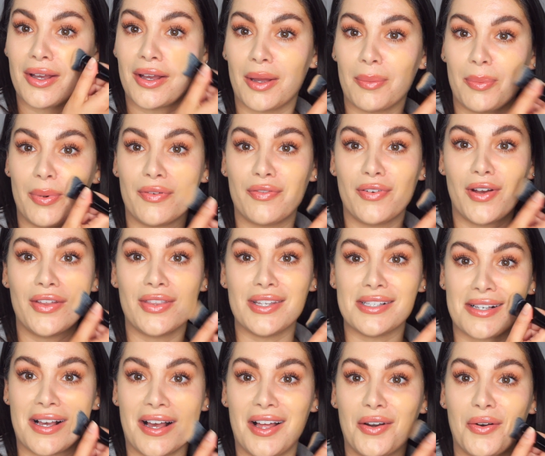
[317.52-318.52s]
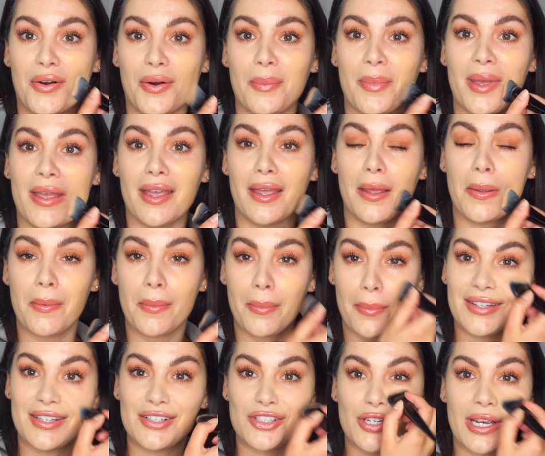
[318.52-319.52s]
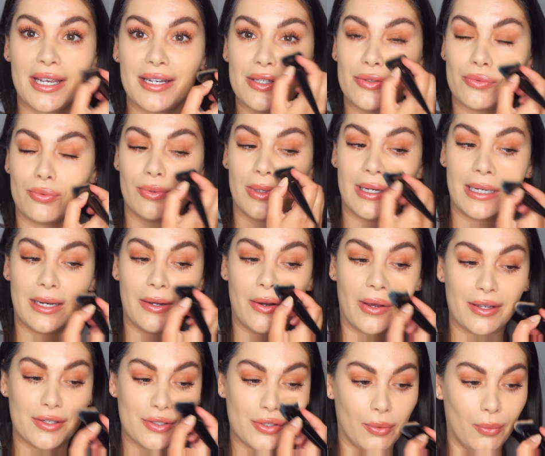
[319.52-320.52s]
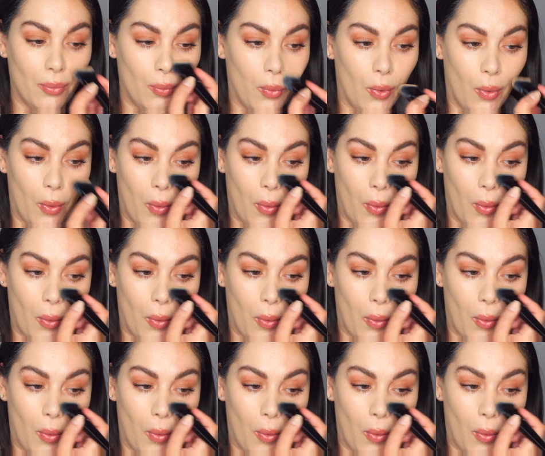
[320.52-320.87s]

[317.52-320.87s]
I prefer this color on me. This shade is really nice and